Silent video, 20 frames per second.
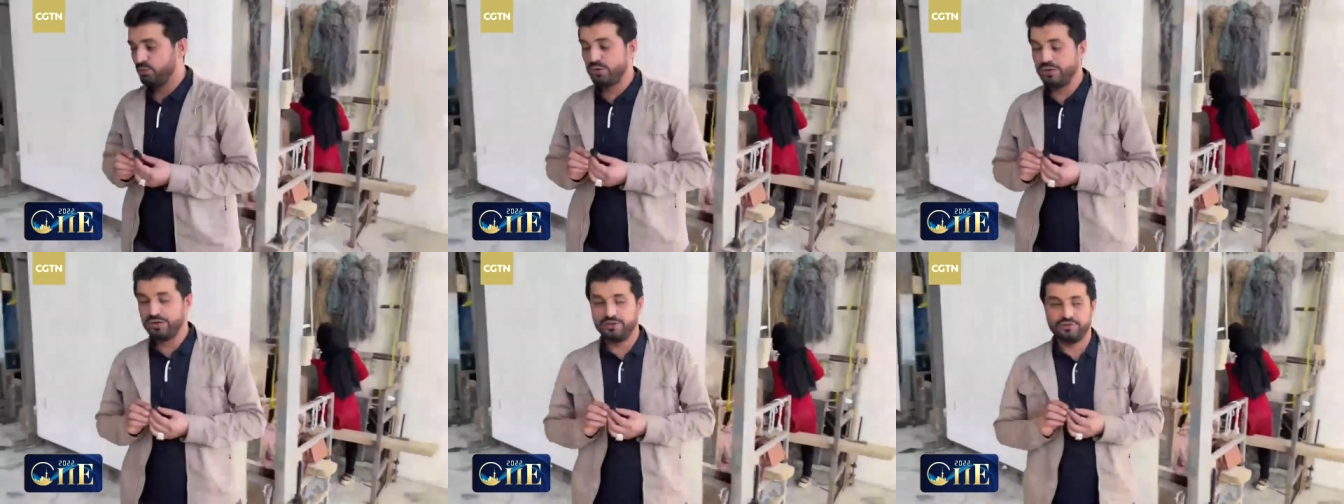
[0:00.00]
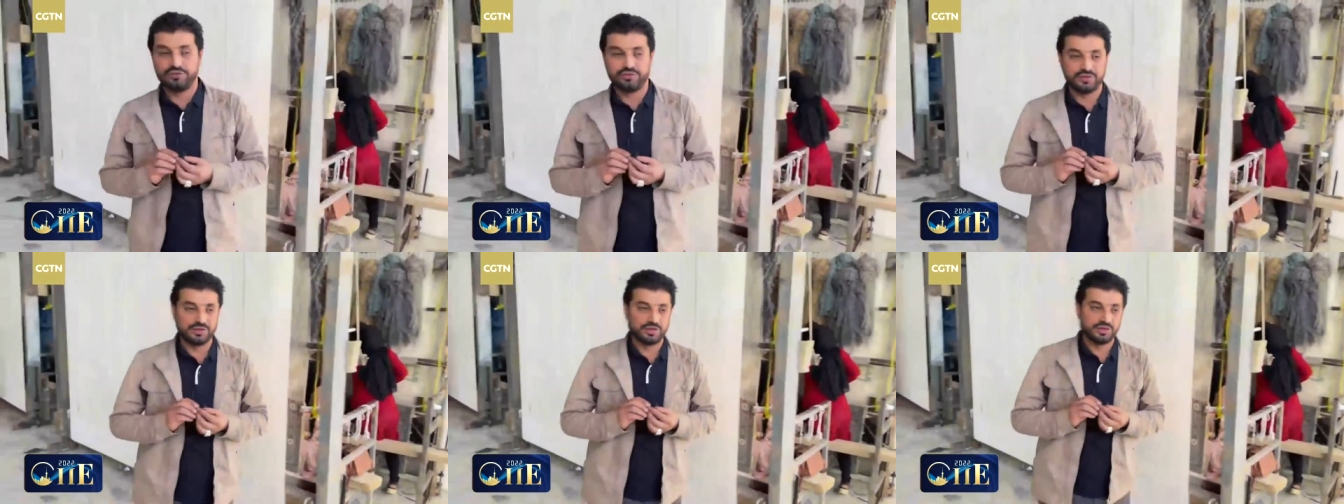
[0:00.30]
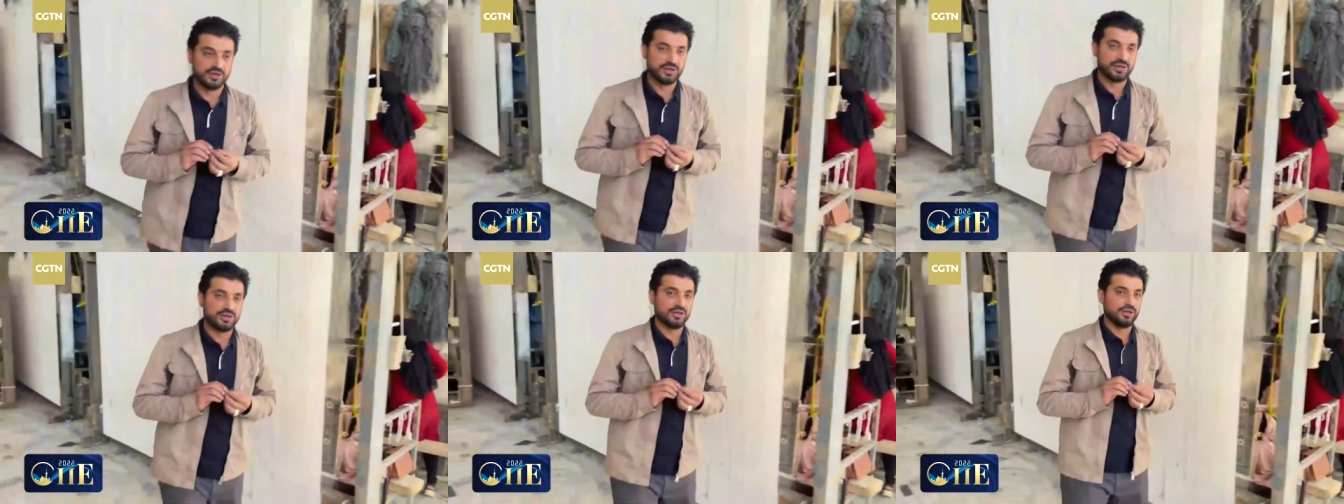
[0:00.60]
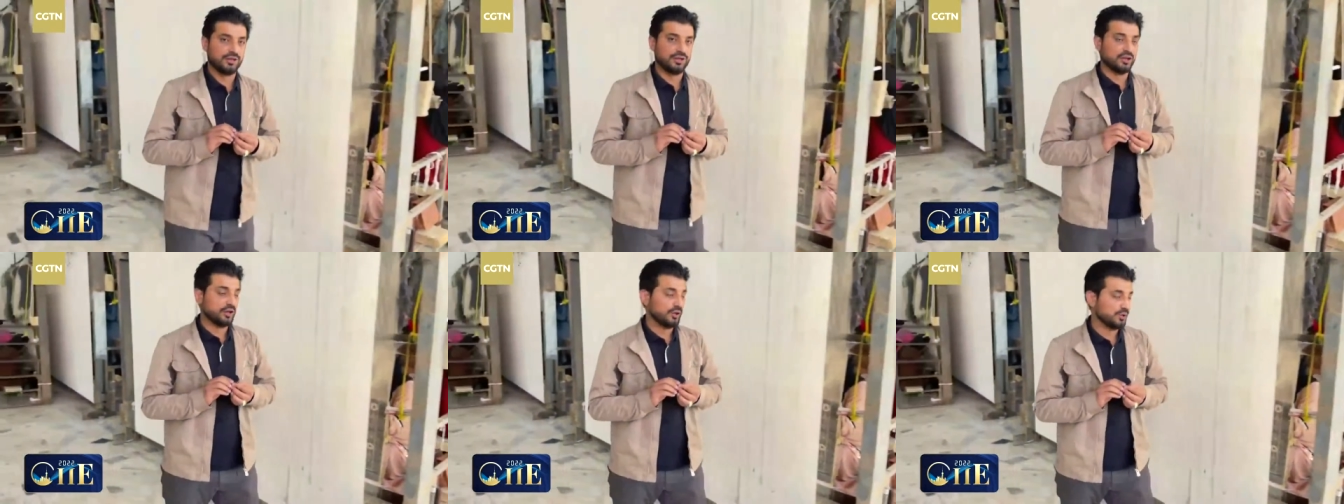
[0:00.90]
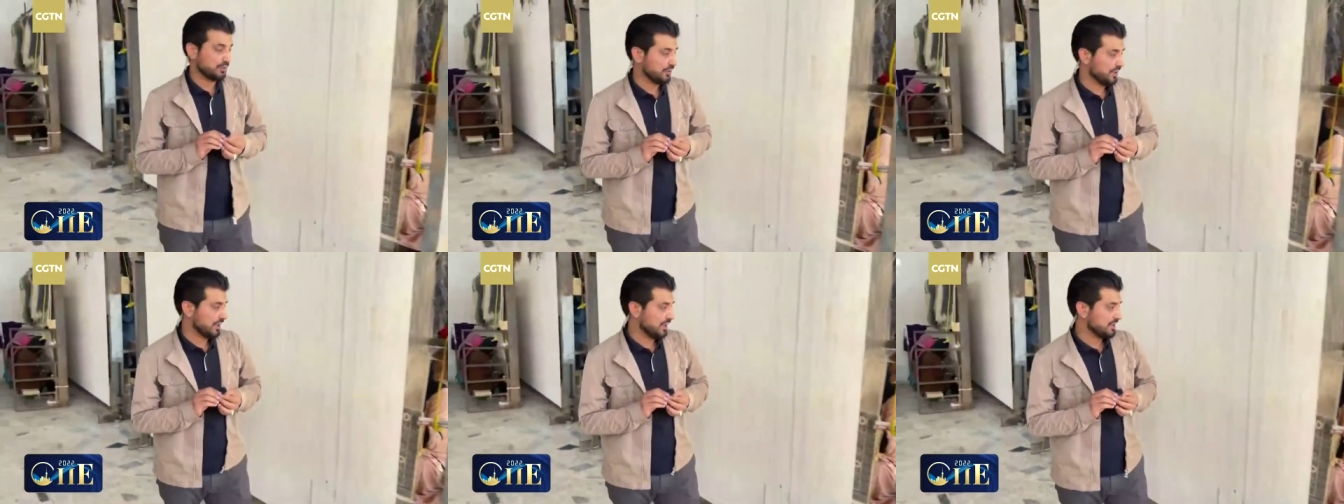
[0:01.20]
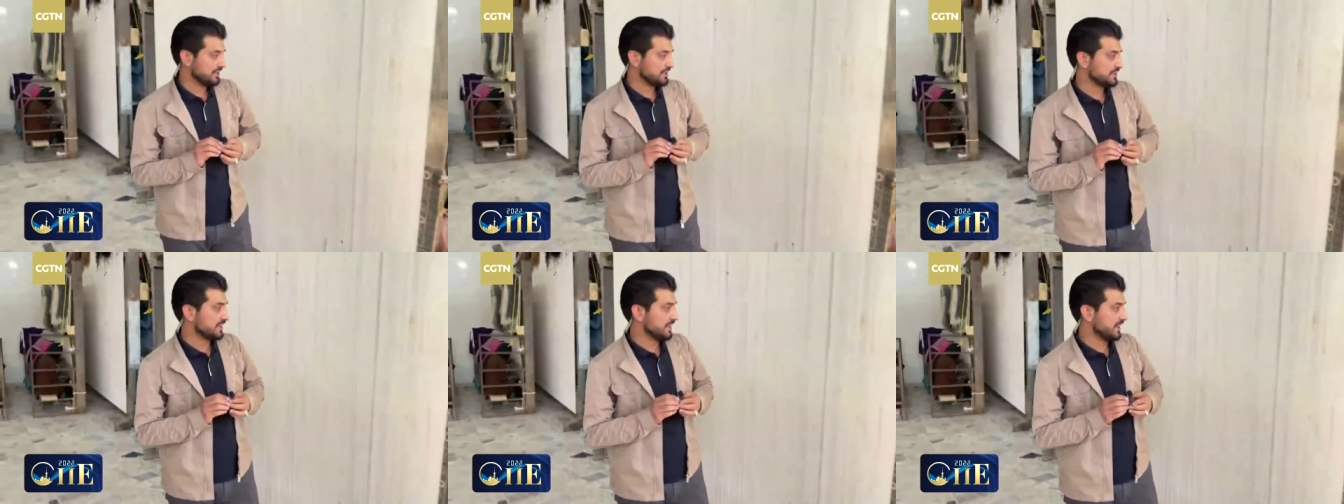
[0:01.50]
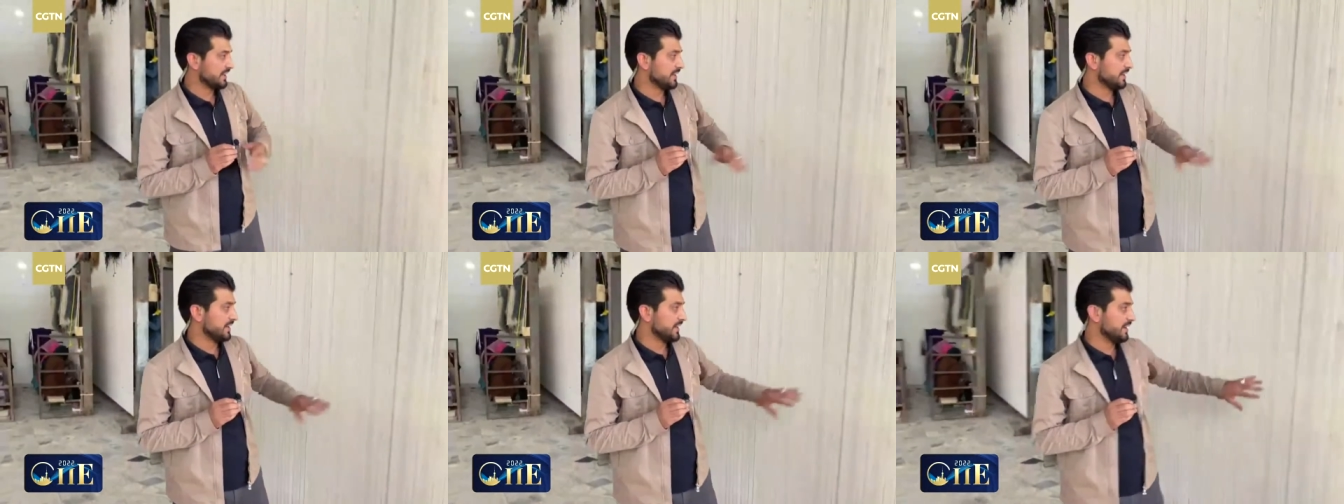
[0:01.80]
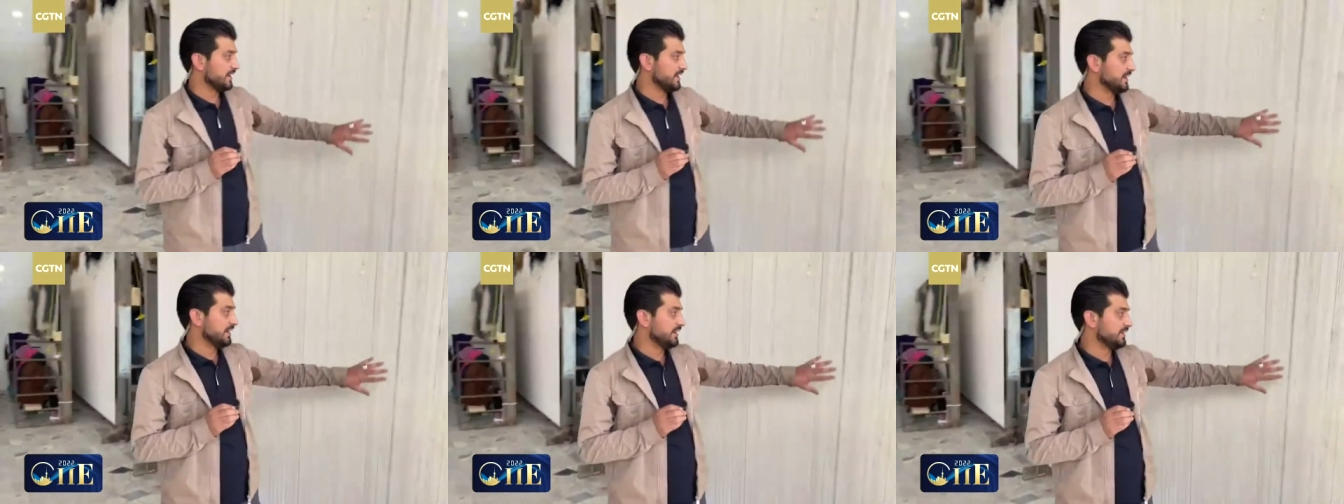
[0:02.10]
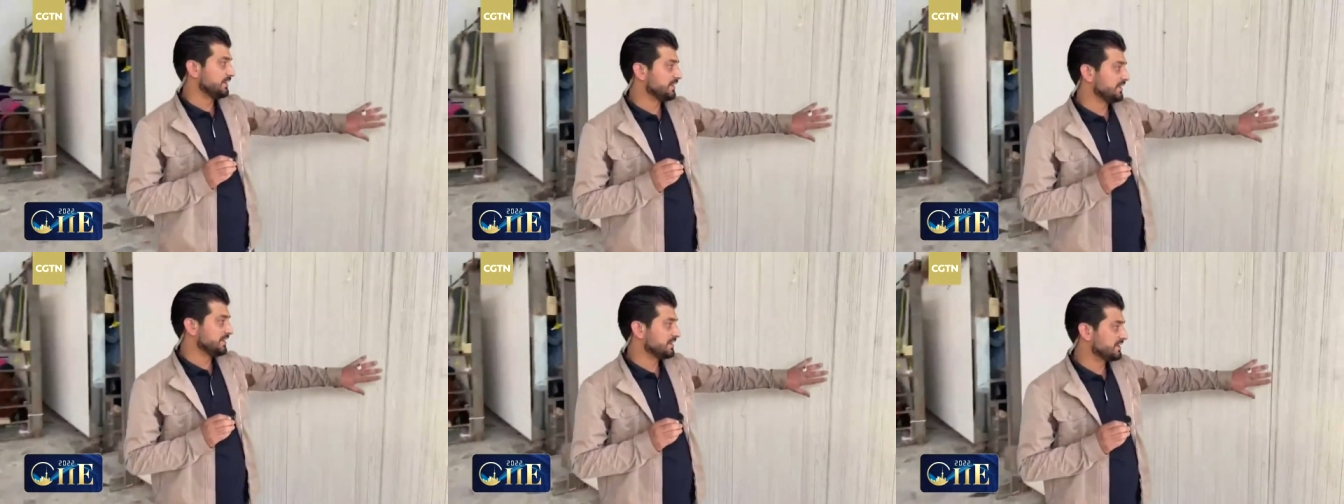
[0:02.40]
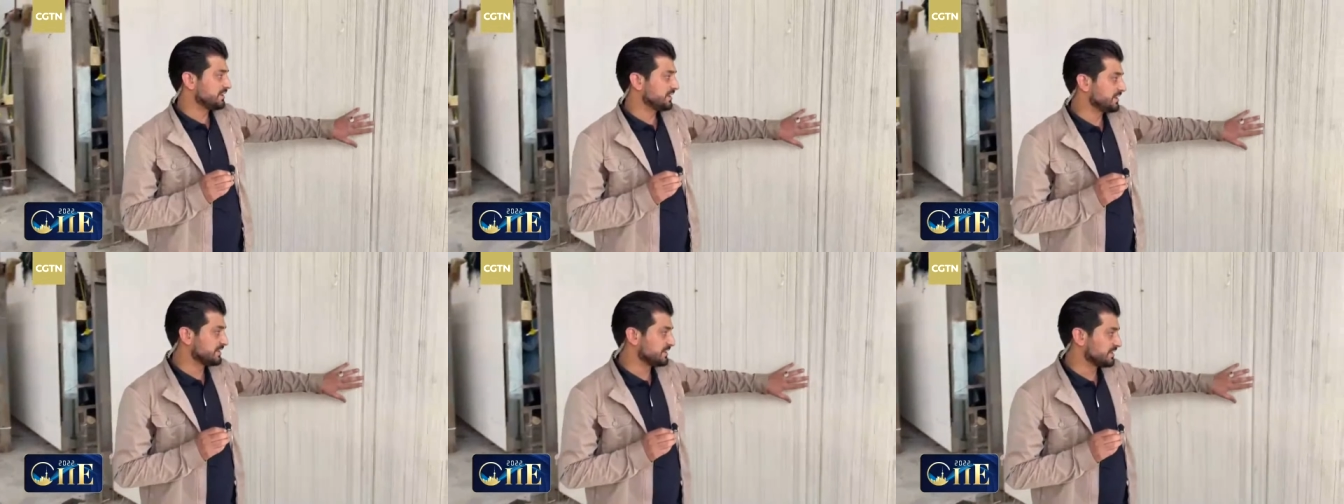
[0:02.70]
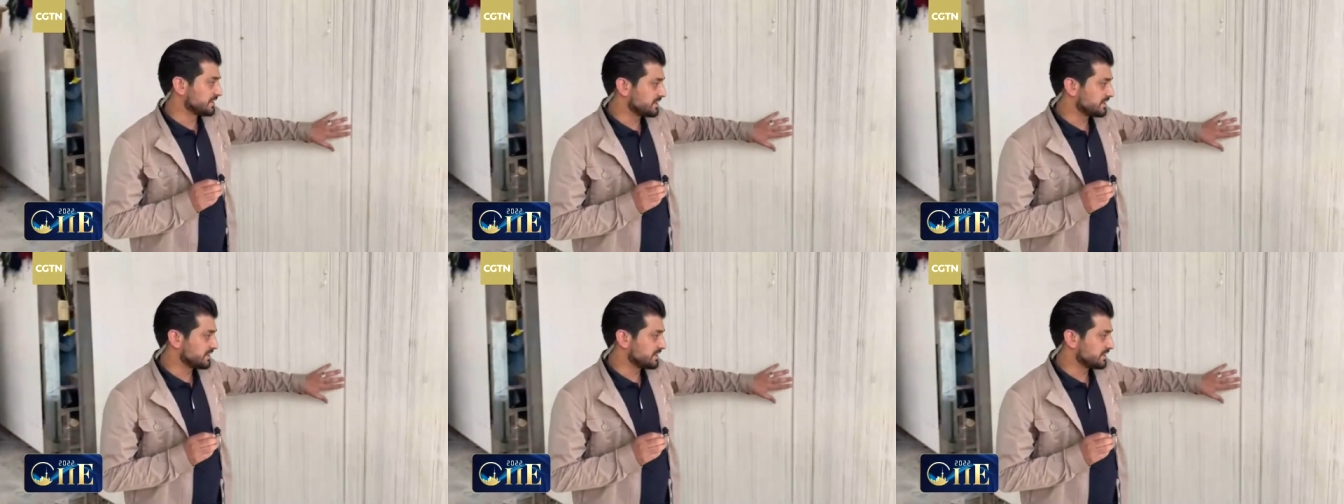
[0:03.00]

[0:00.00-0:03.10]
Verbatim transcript: with uh, you guys, that uh, this is the